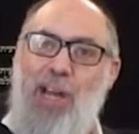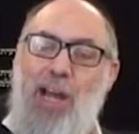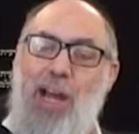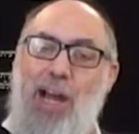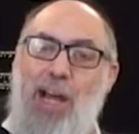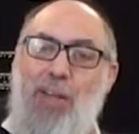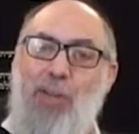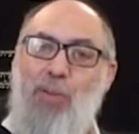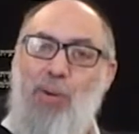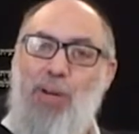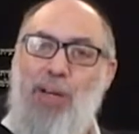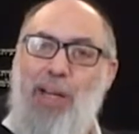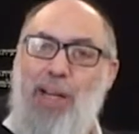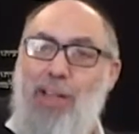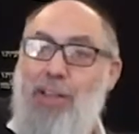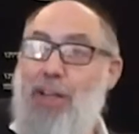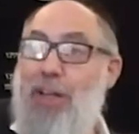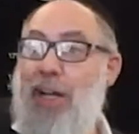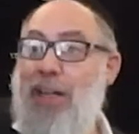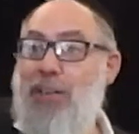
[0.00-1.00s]
On the one
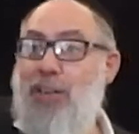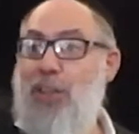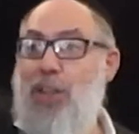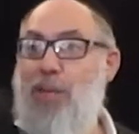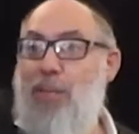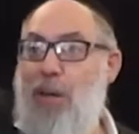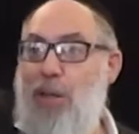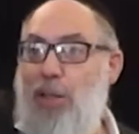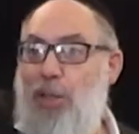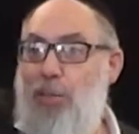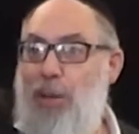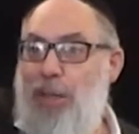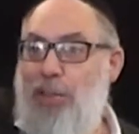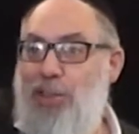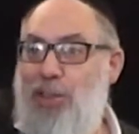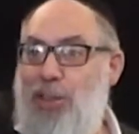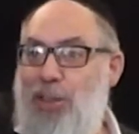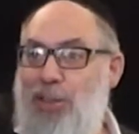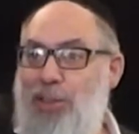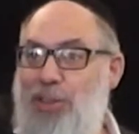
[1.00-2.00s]
hand, then it has to come out
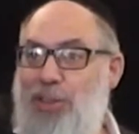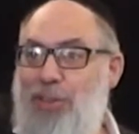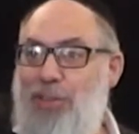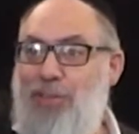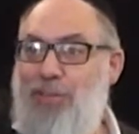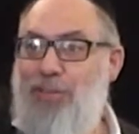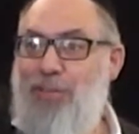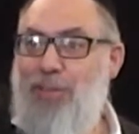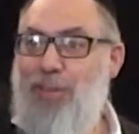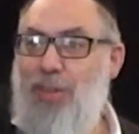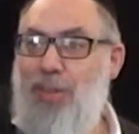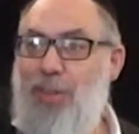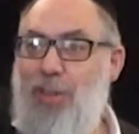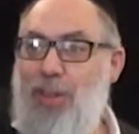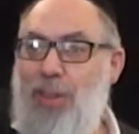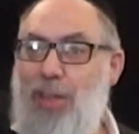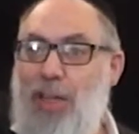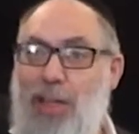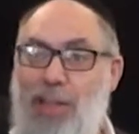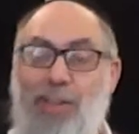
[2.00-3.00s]
l'mais also.
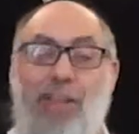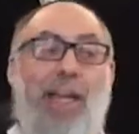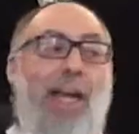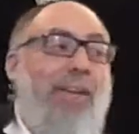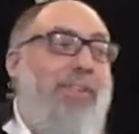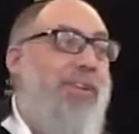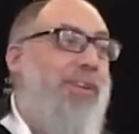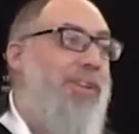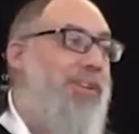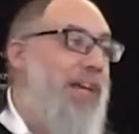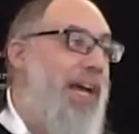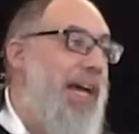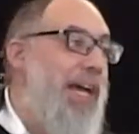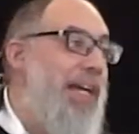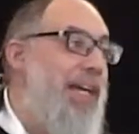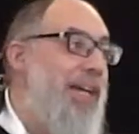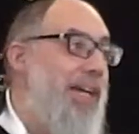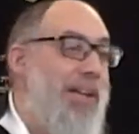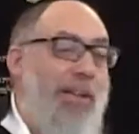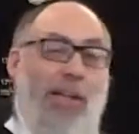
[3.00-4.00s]
At the end of the
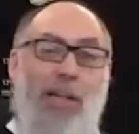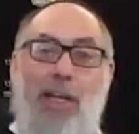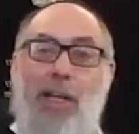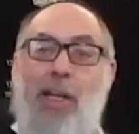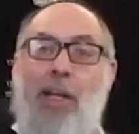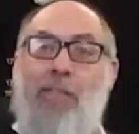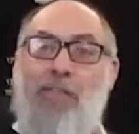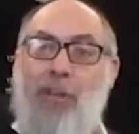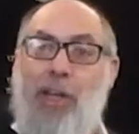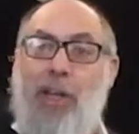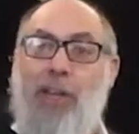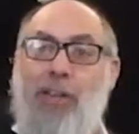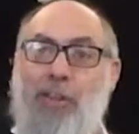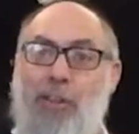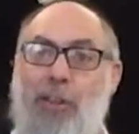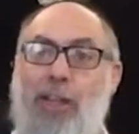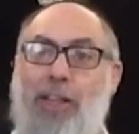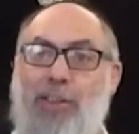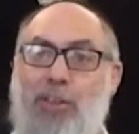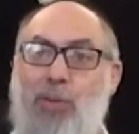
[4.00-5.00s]
day, you have to get a
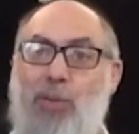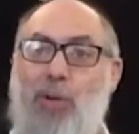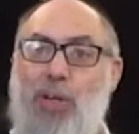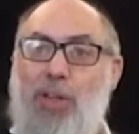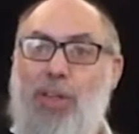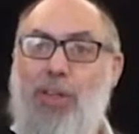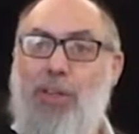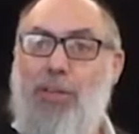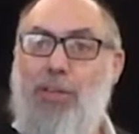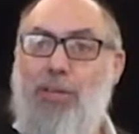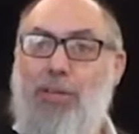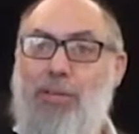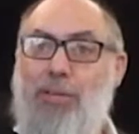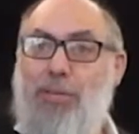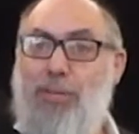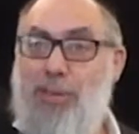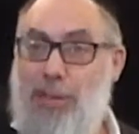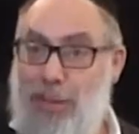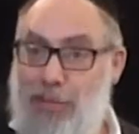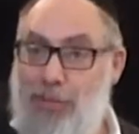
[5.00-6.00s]
glass of water.
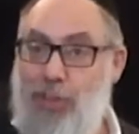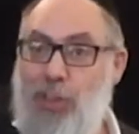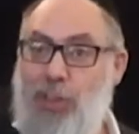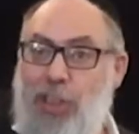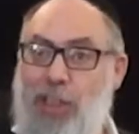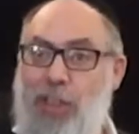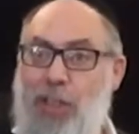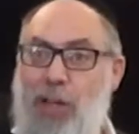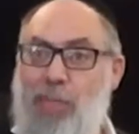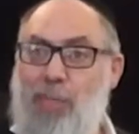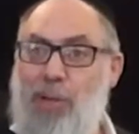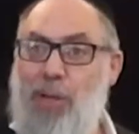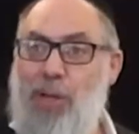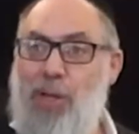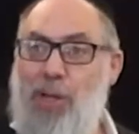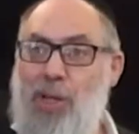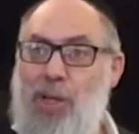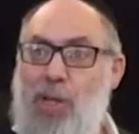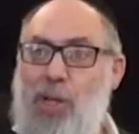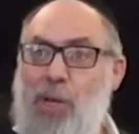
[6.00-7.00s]
You have to stand up.
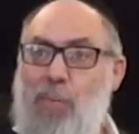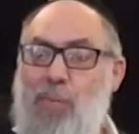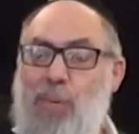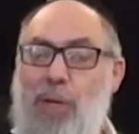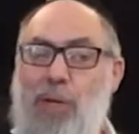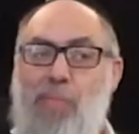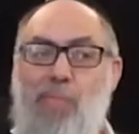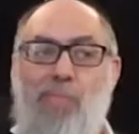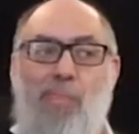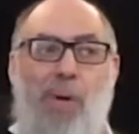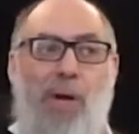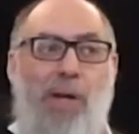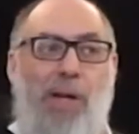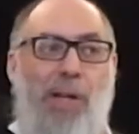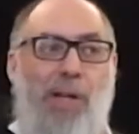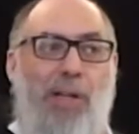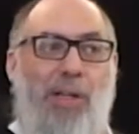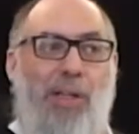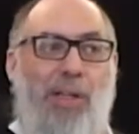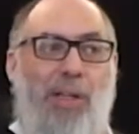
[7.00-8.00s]

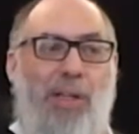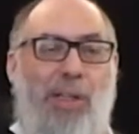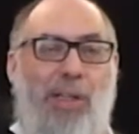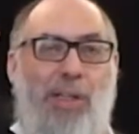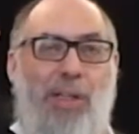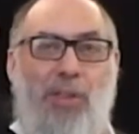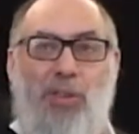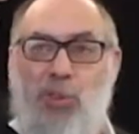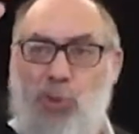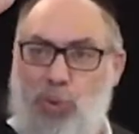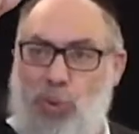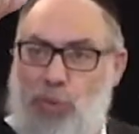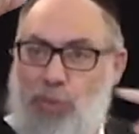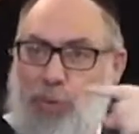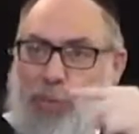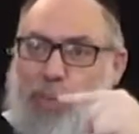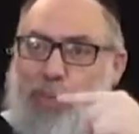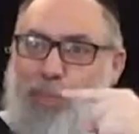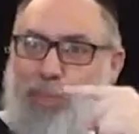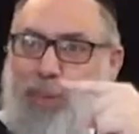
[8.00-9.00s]
But there's two
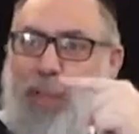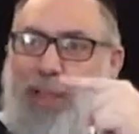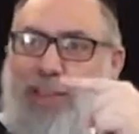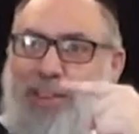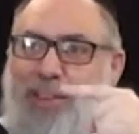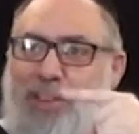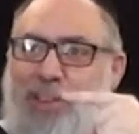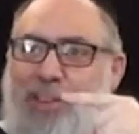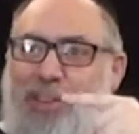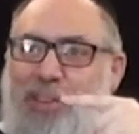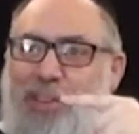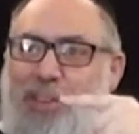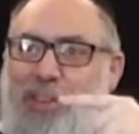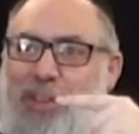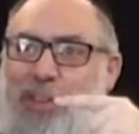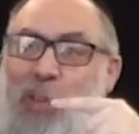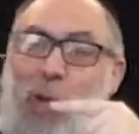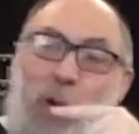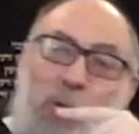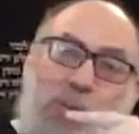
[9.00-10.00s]
different places.
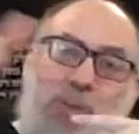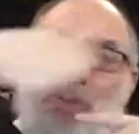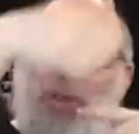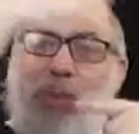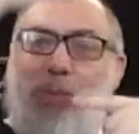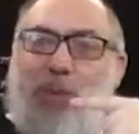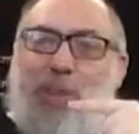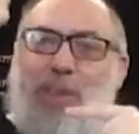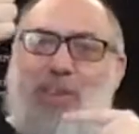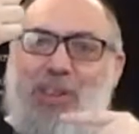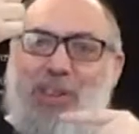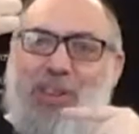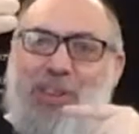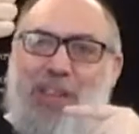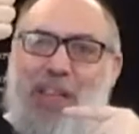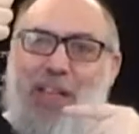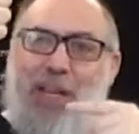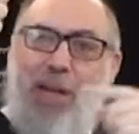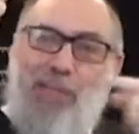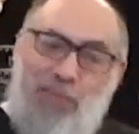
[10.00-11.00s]
Don't do it to
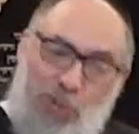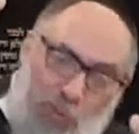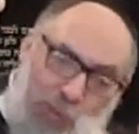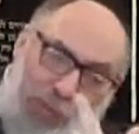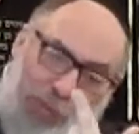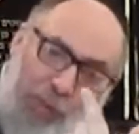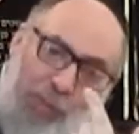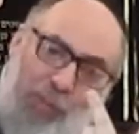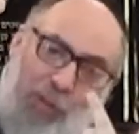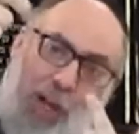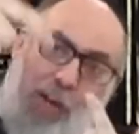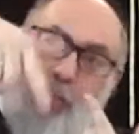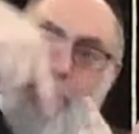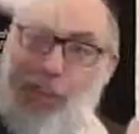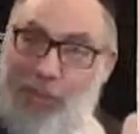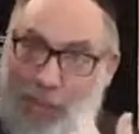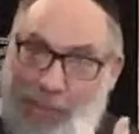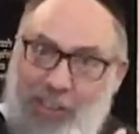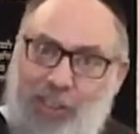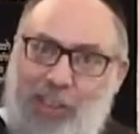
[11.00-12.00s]
stand up. Do it from kavod
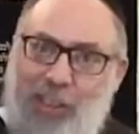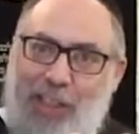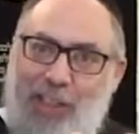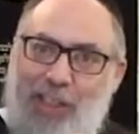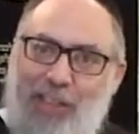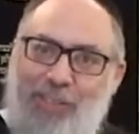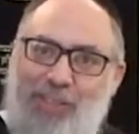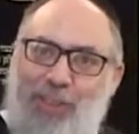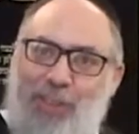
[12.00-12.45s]
and then stand up.